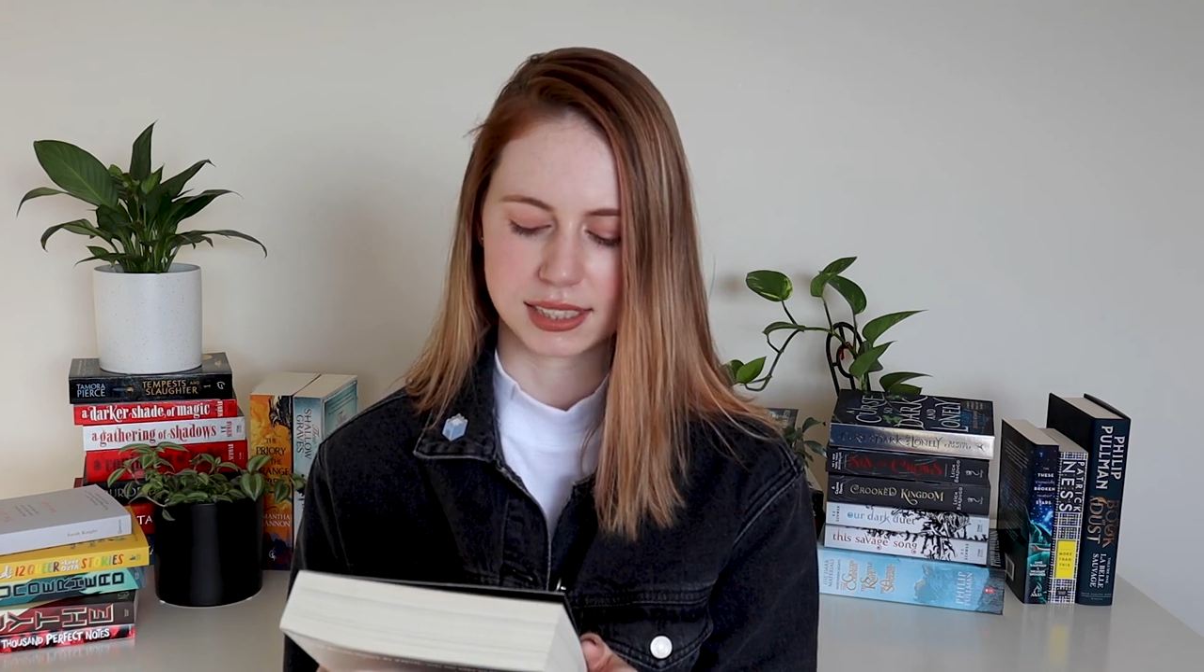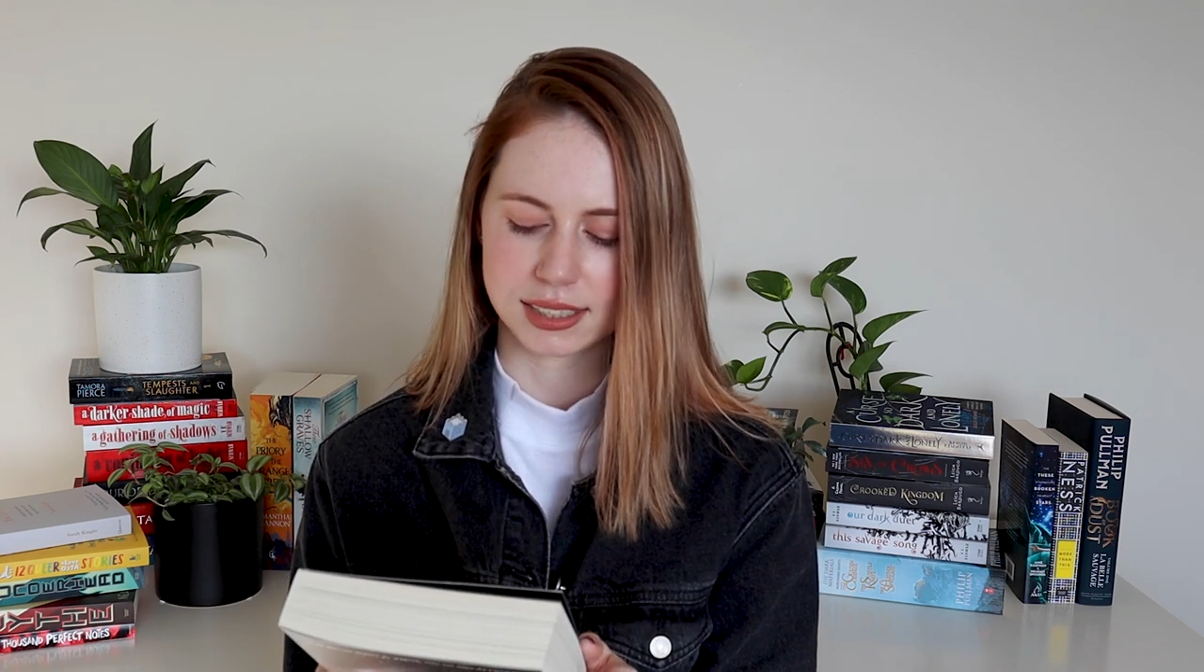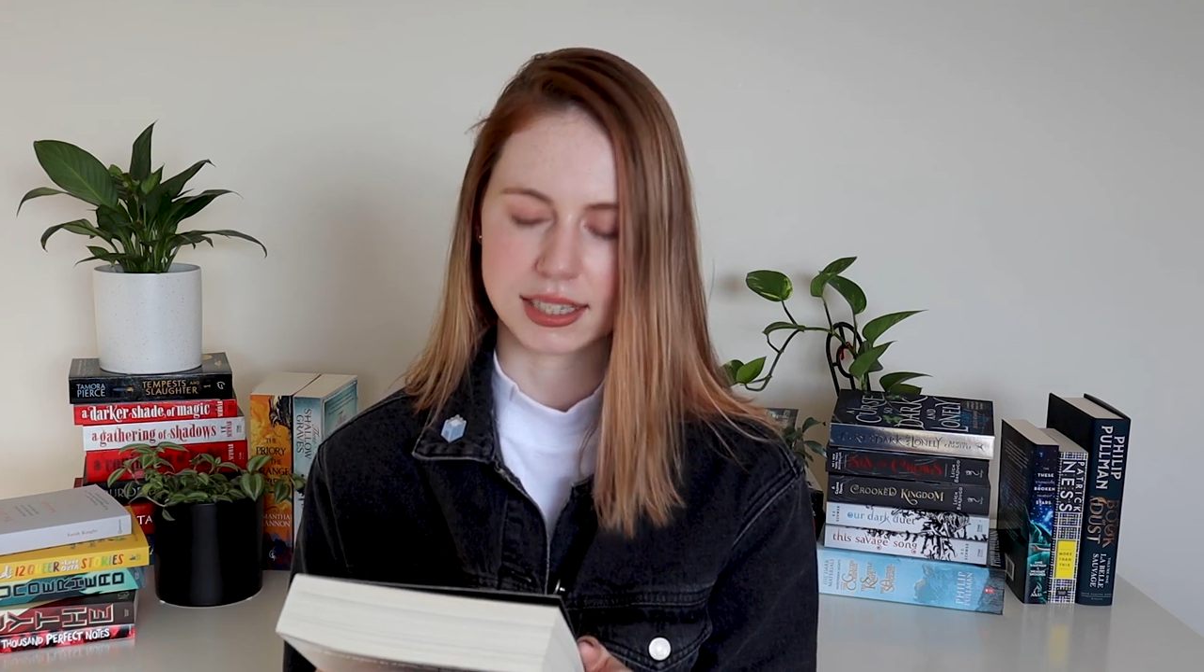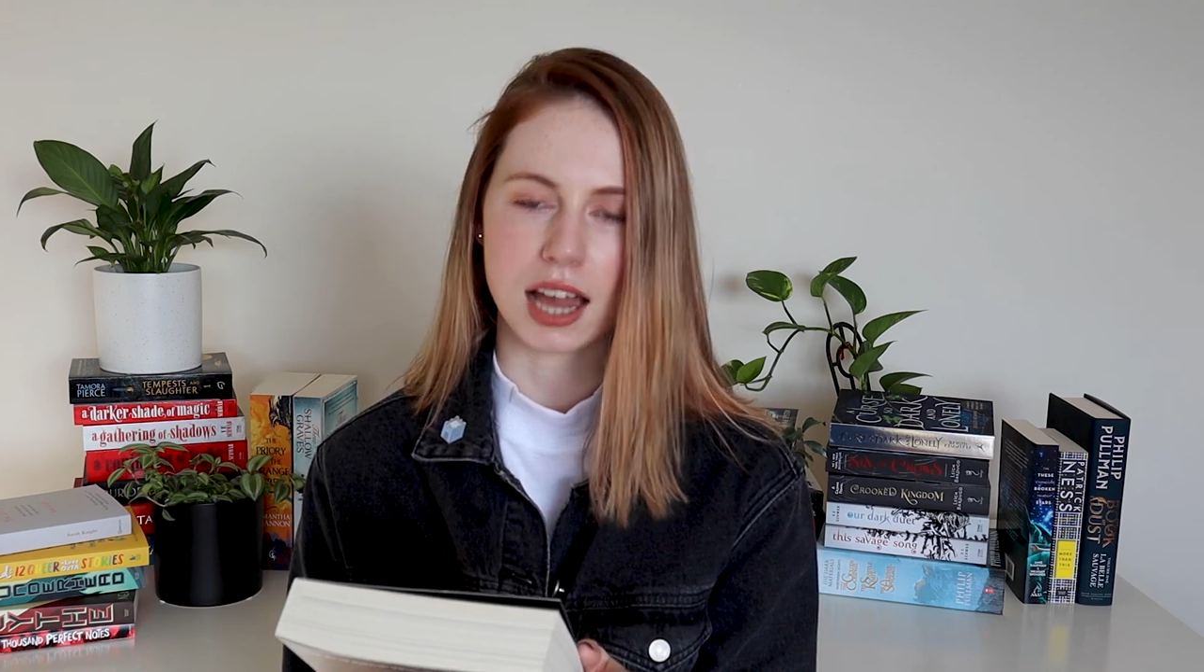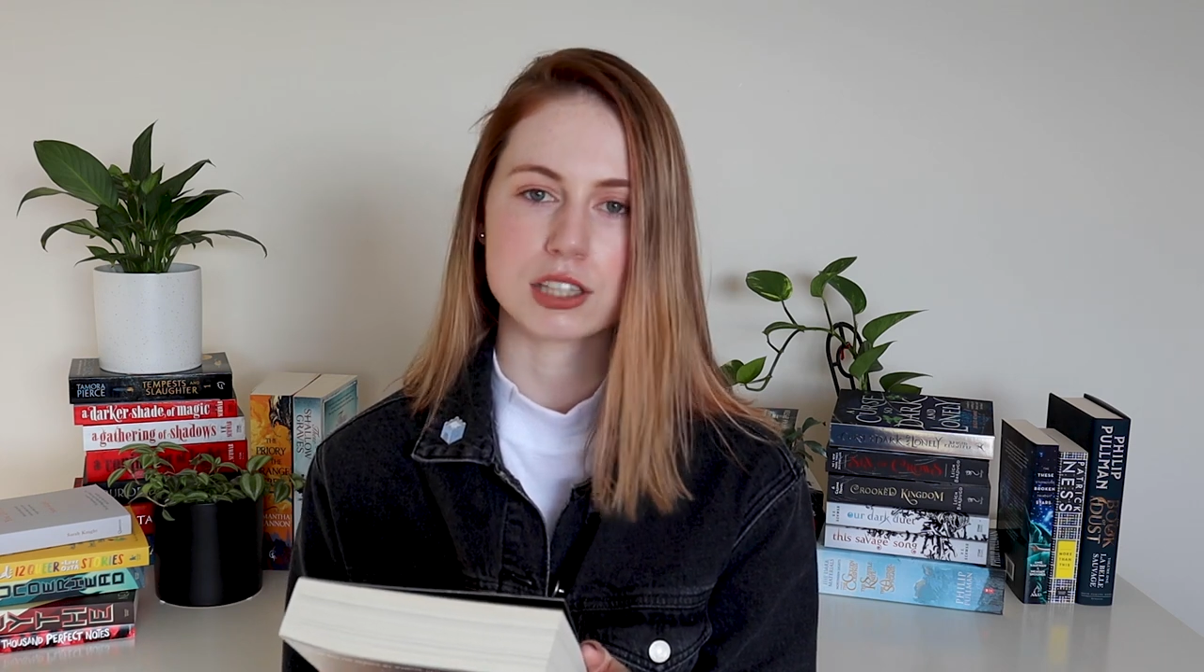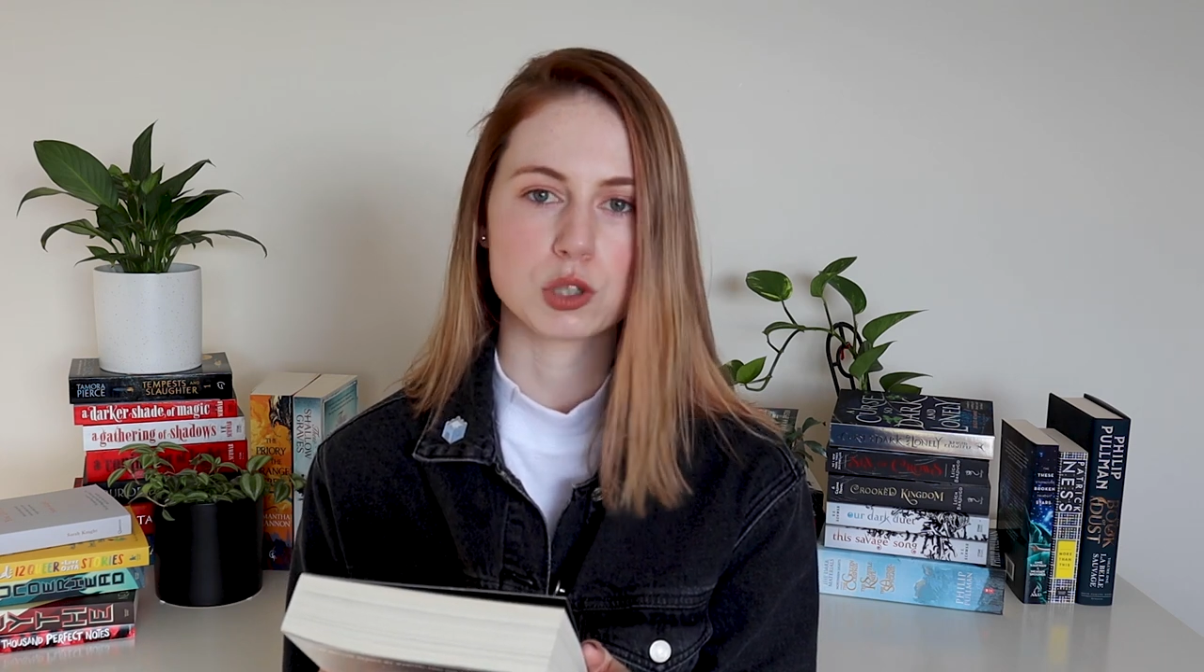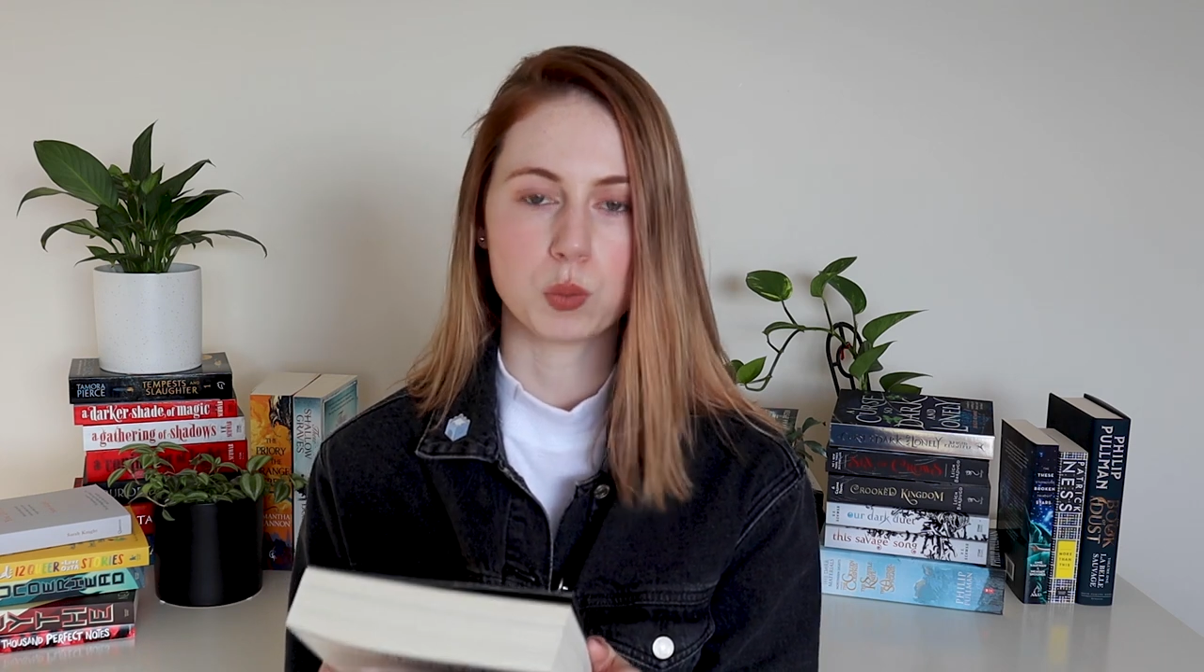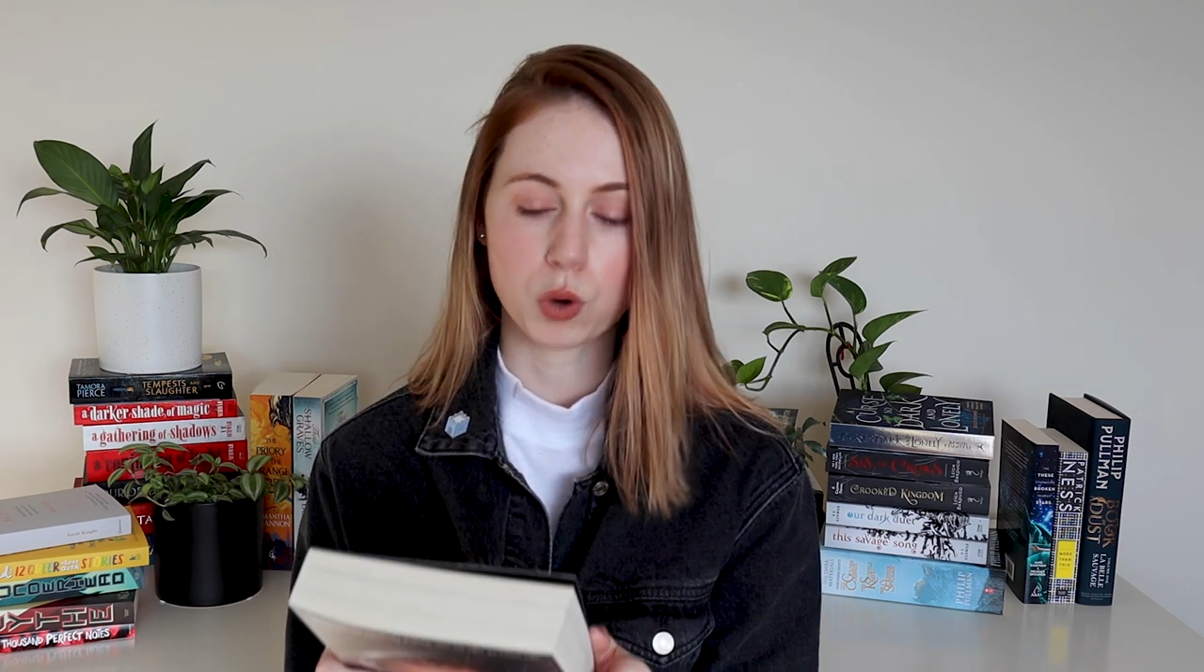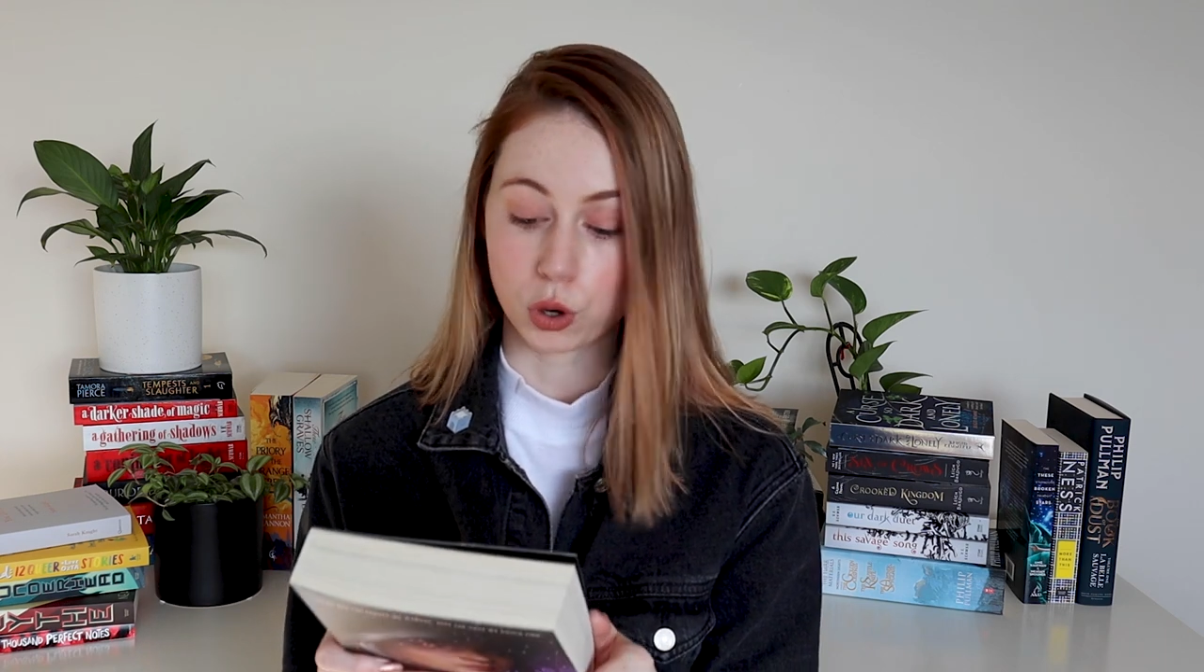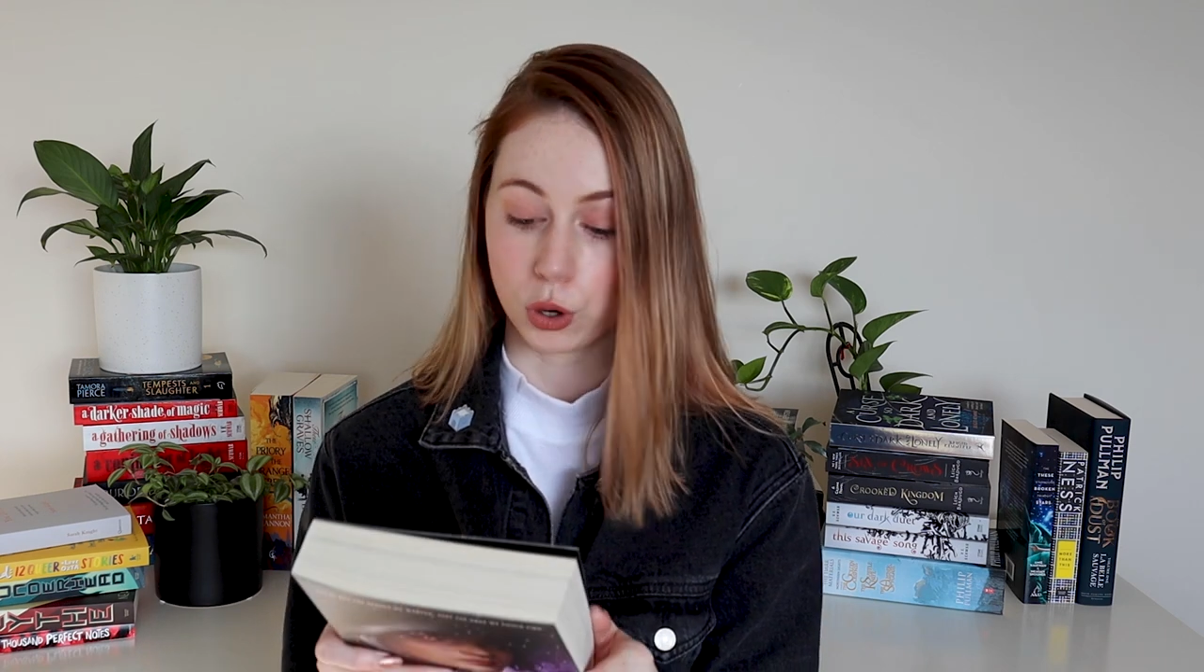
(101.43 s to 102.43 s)
that starts a
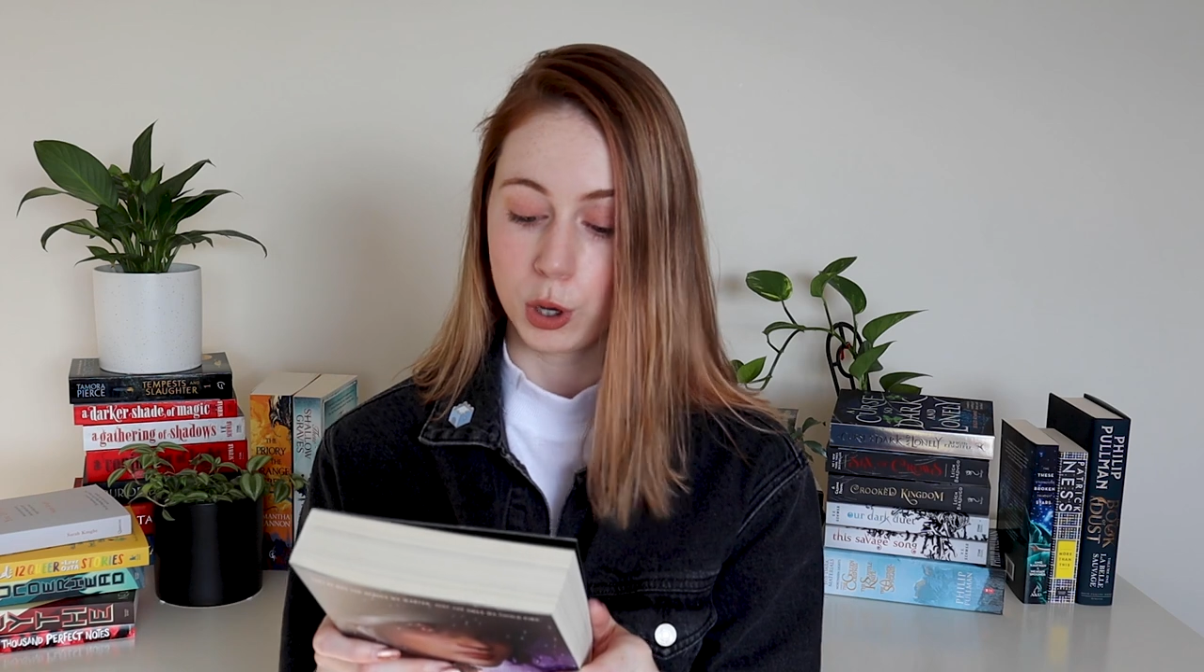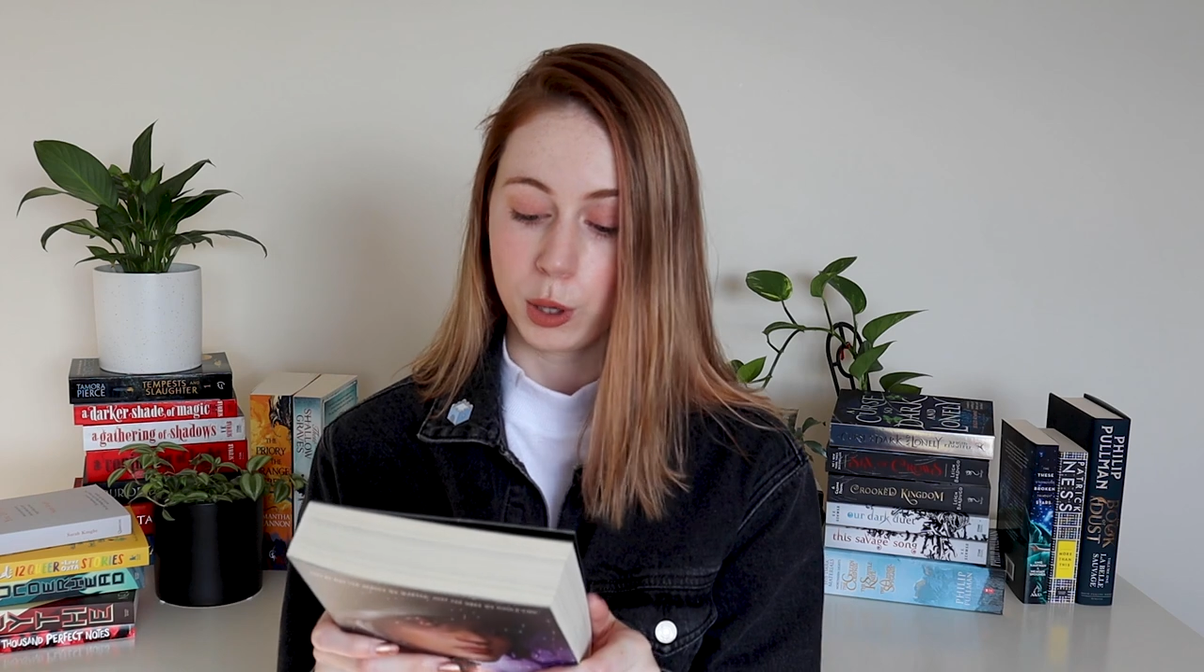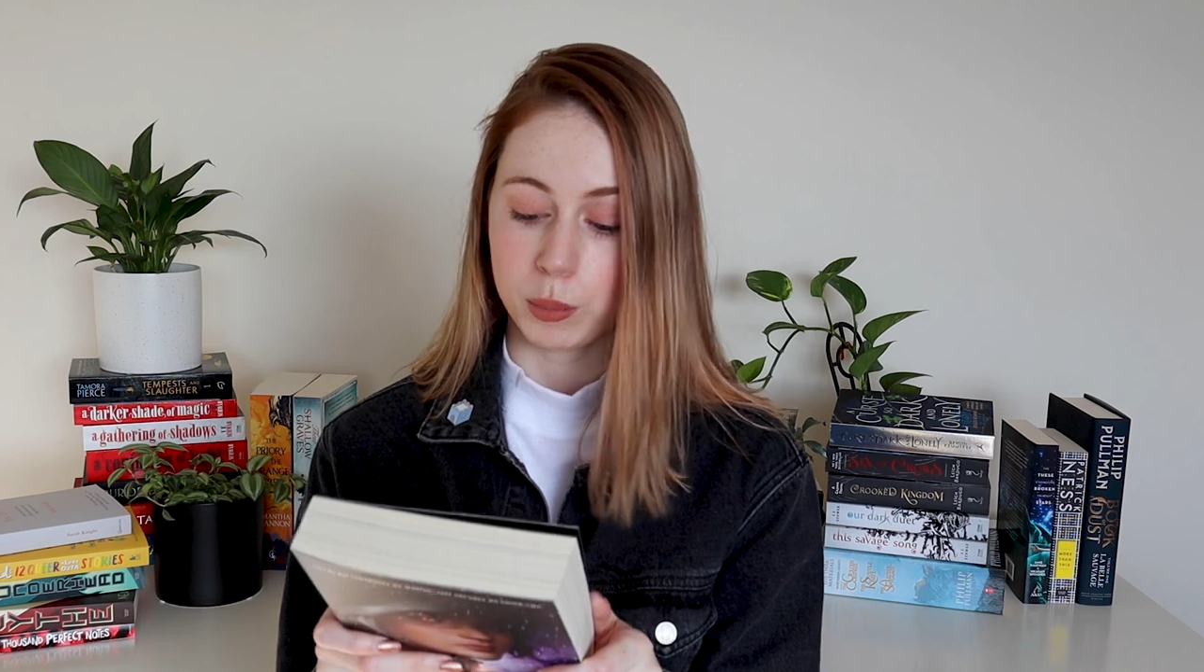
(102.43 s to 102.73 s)
war